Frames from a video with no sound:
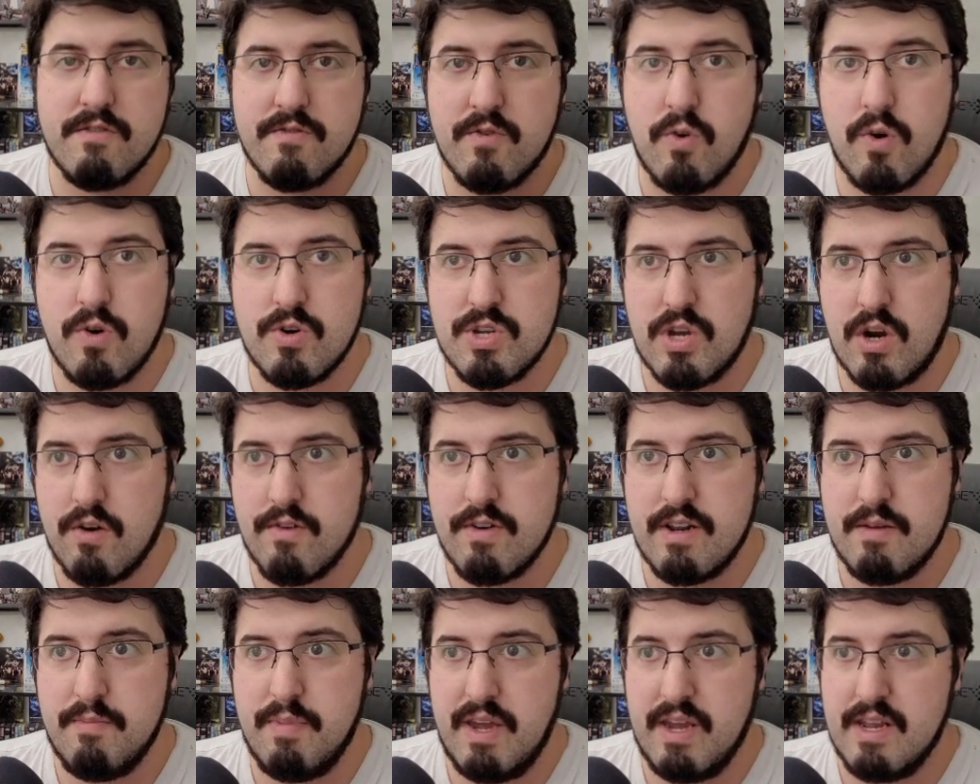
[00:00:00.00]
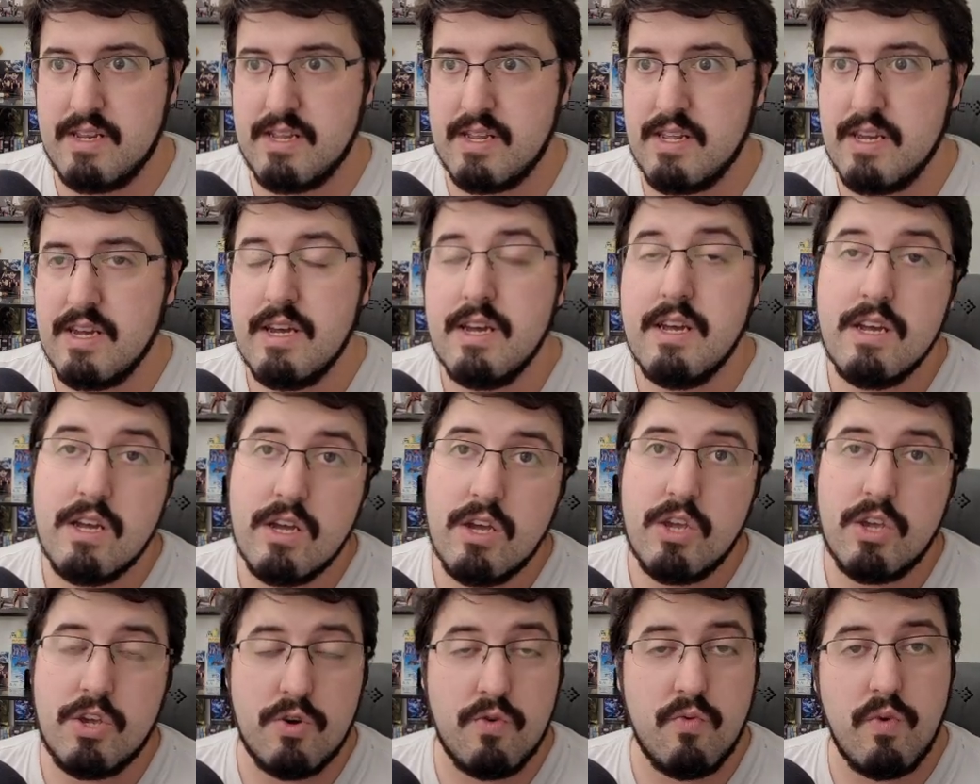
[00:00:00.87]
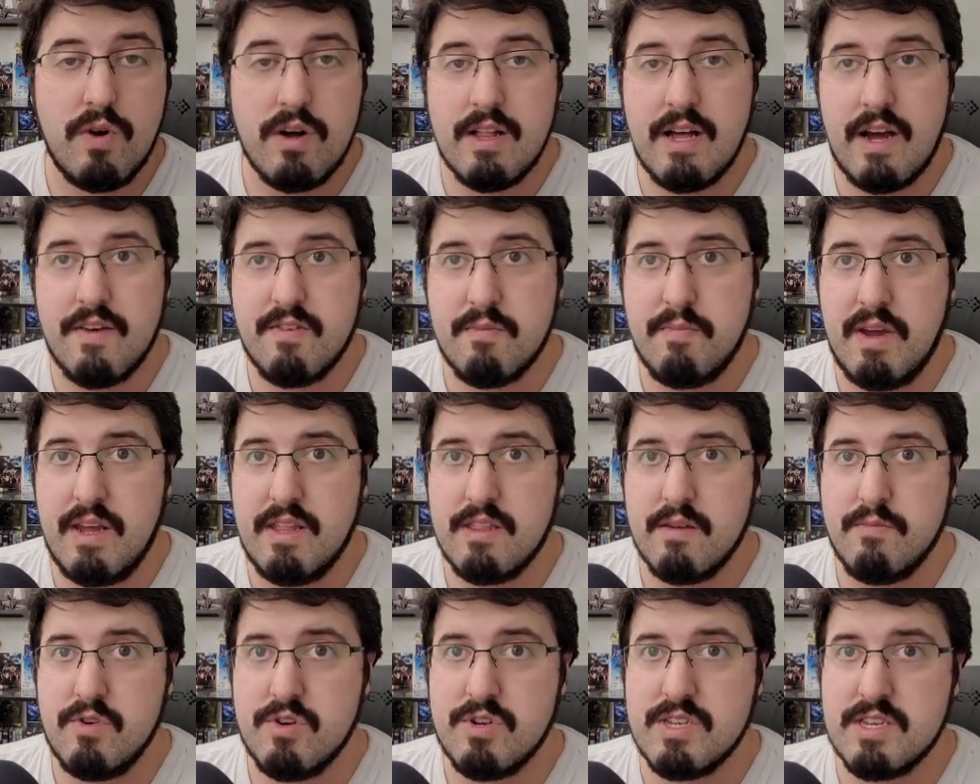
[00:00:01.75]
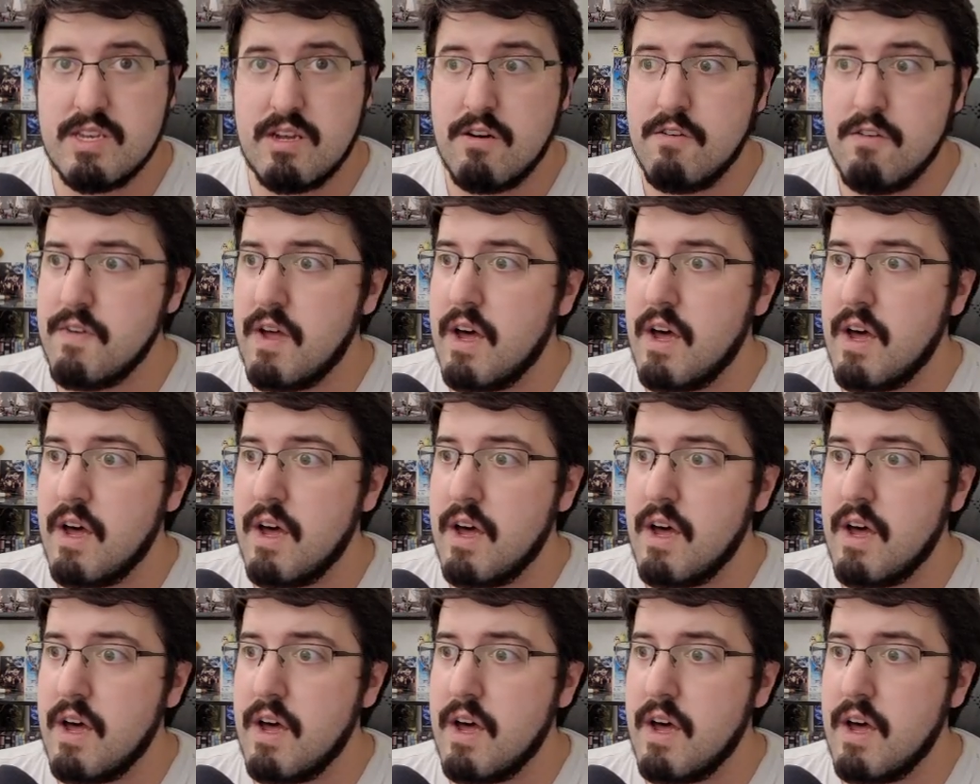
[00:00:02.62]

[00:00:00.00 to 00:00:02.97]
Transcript: course, already painted. You will have to paint them yourself,